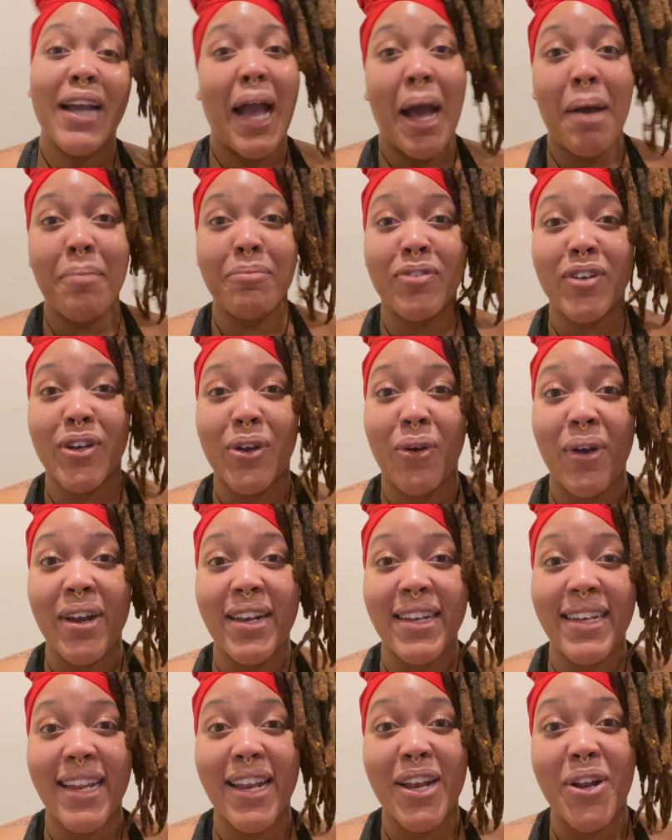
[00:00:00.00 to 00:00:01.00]
I'm
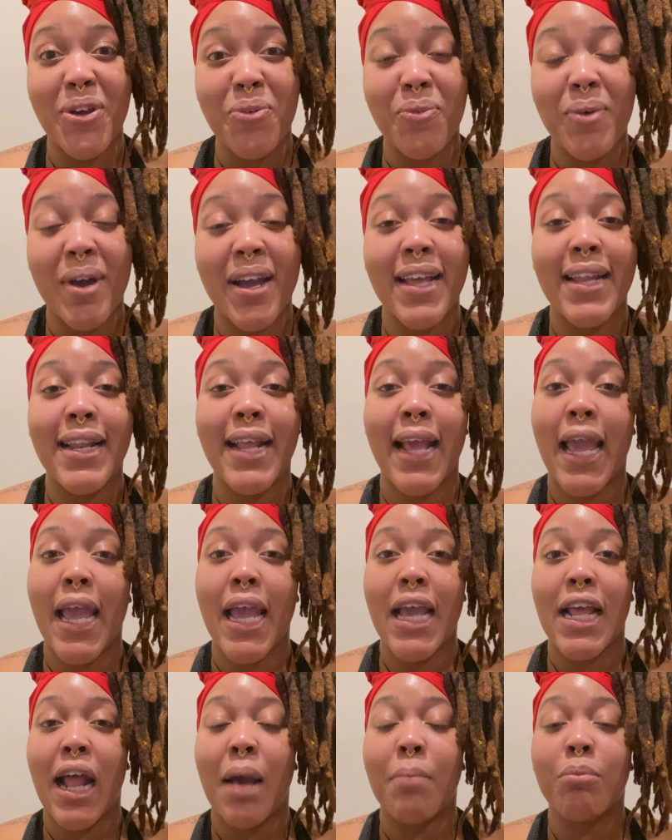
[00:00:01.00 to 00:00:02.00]
recording a new one
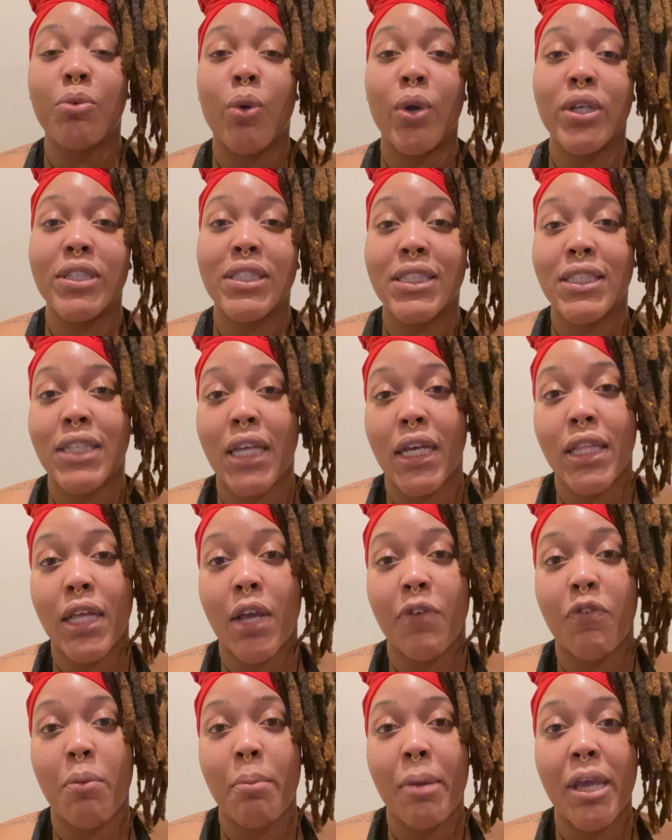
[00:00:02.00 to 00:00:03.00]
and I'm going to share the
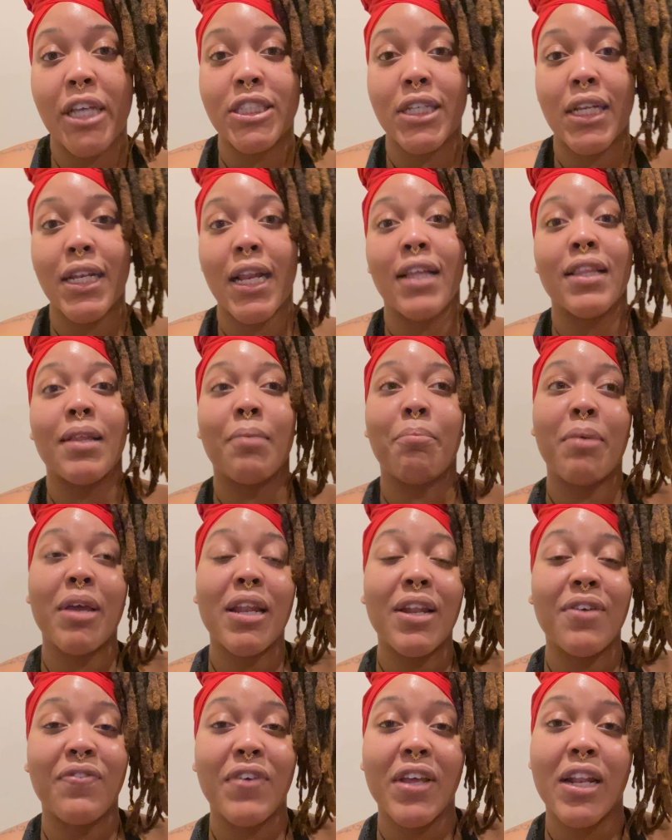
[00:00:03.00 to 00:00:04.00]
information. Now, the
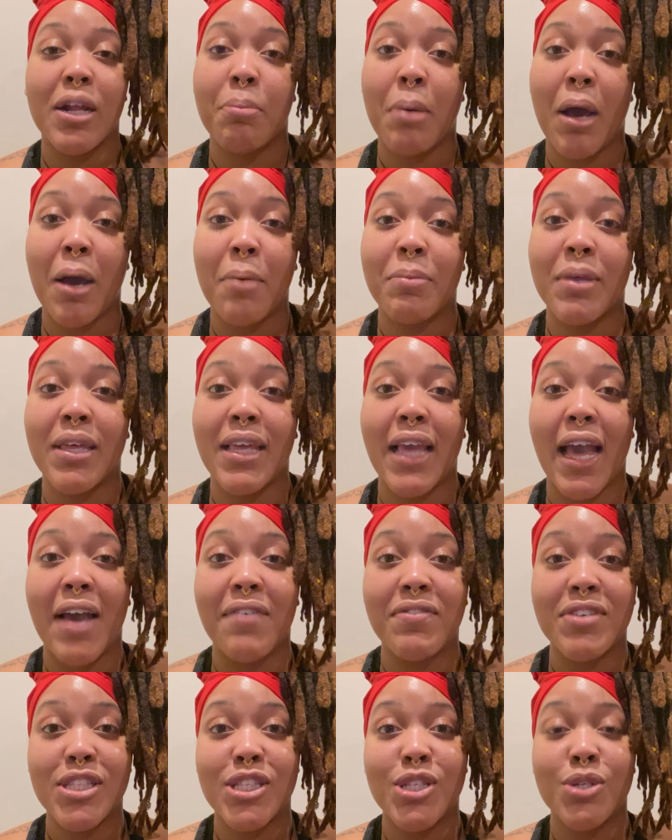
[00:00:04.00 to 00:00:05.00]
benefit about me
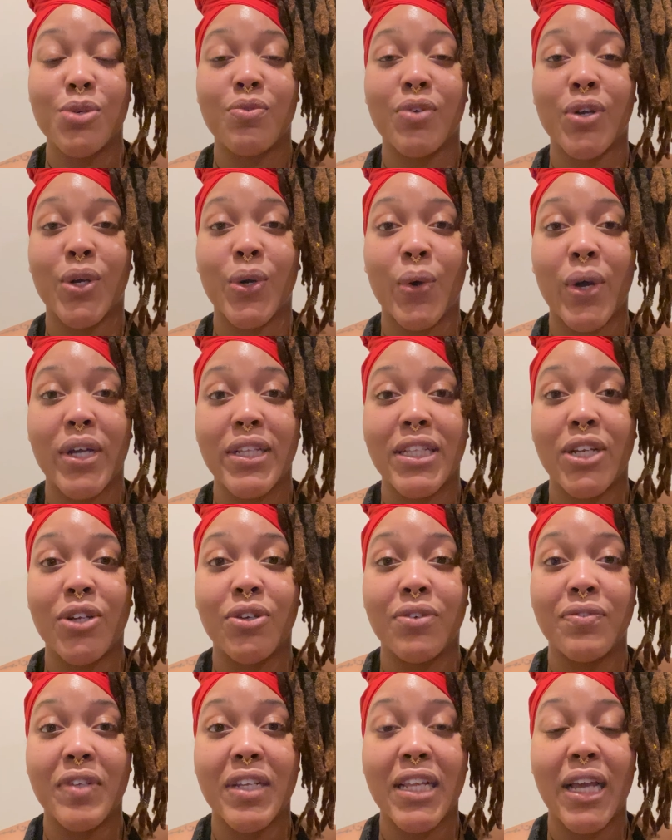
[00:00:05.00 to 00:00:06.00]
having to record the
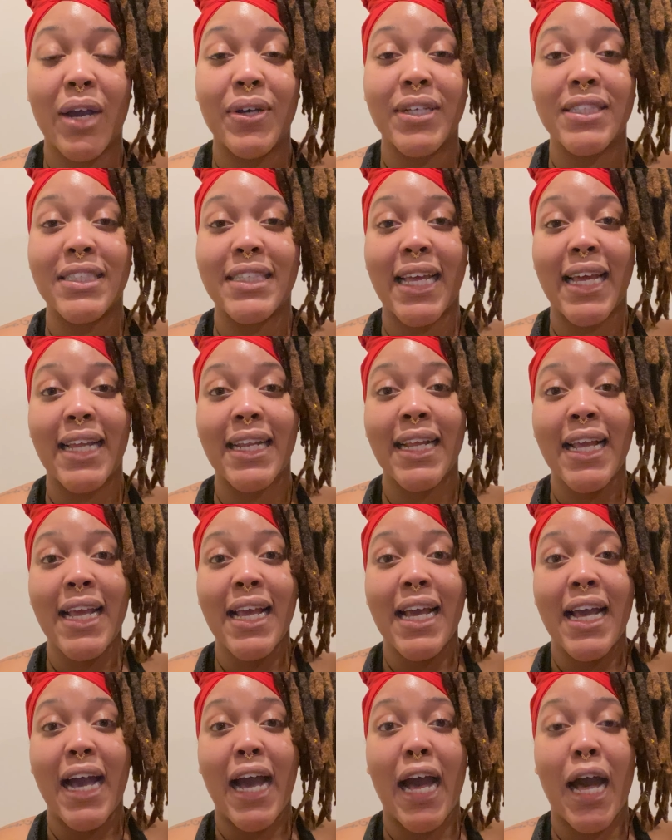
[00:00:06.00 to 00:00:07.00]
new video is that
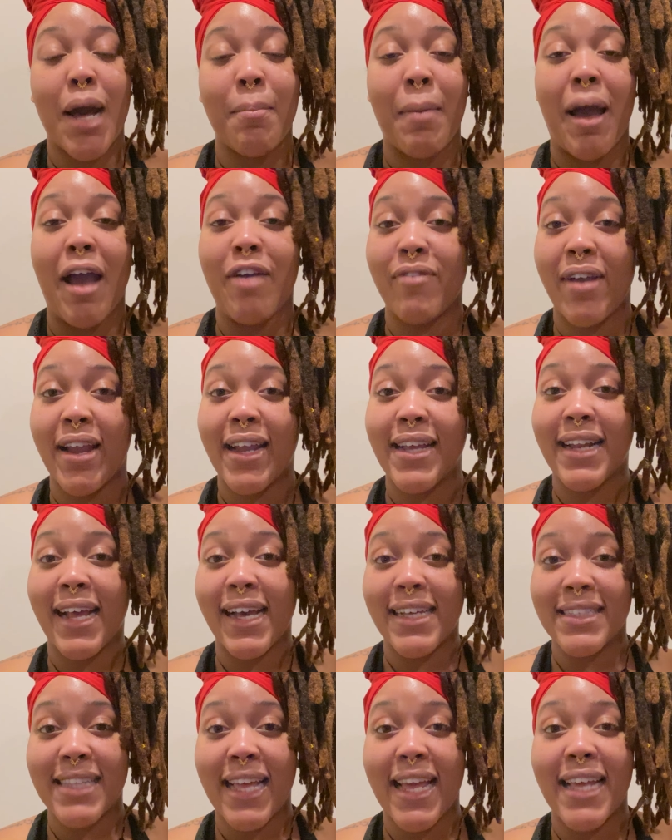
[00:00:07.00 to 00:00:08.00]
um, I
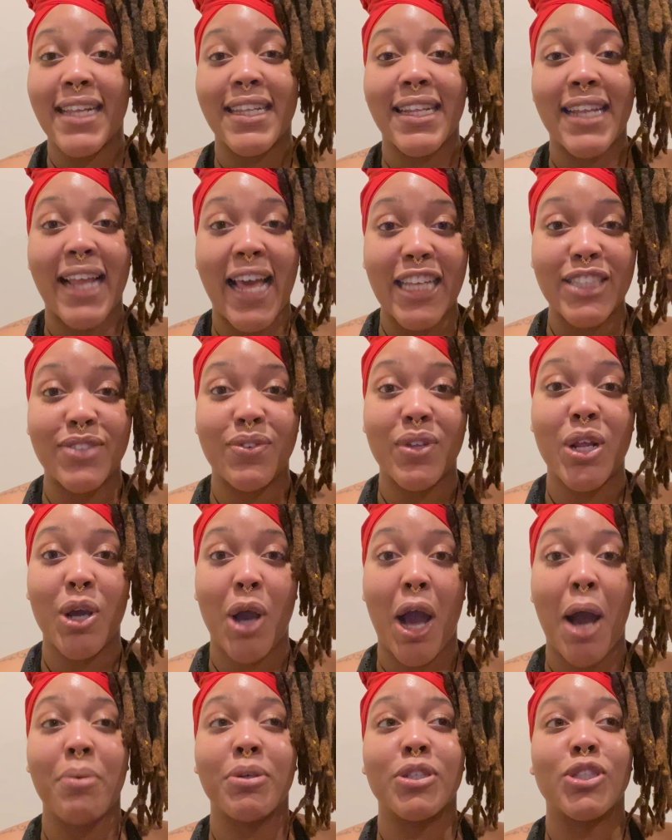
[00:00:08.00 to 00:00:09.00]
recognize that in the last video,
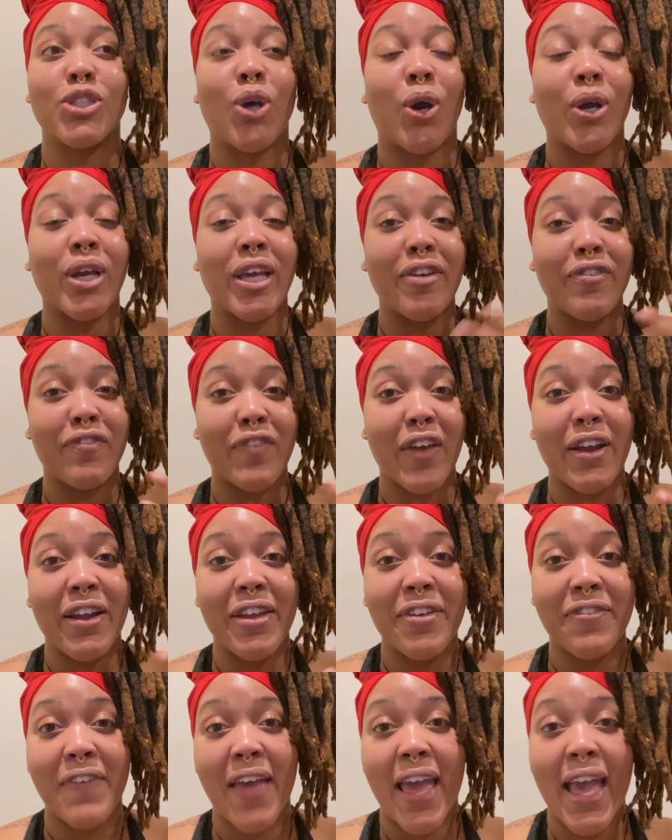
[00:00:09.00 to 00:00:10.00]
I was talking
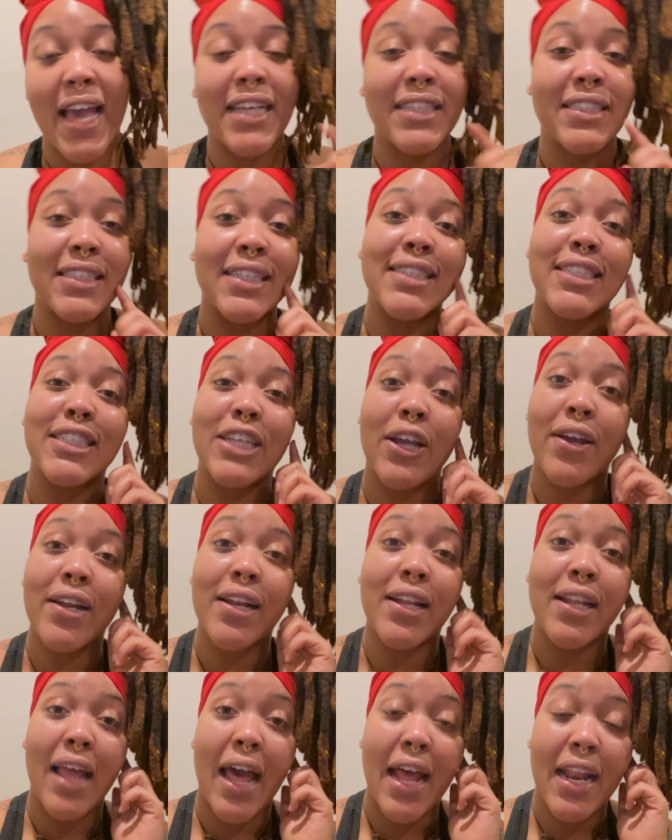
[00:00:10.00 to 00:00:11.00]
very fast and
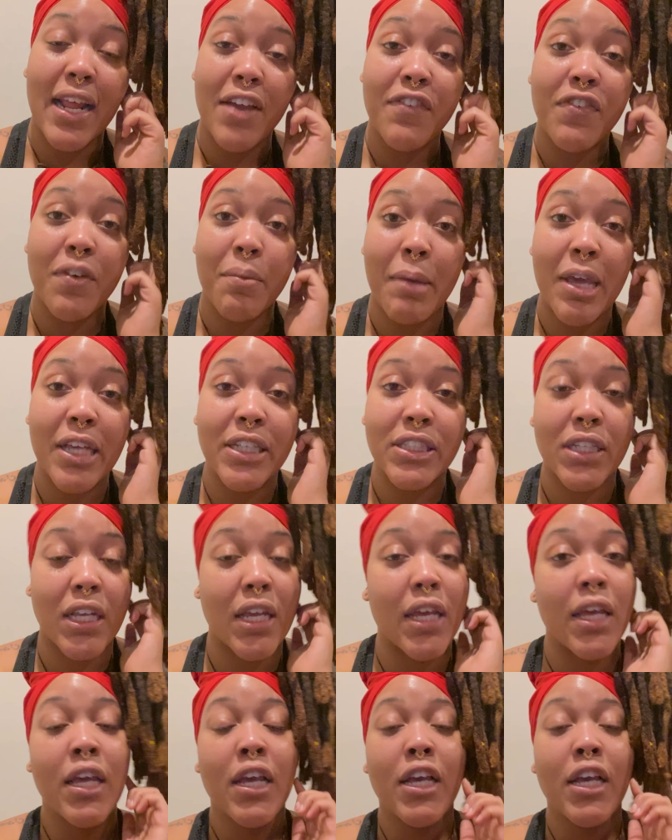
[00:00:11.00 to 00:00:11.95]
sharing a lot of information.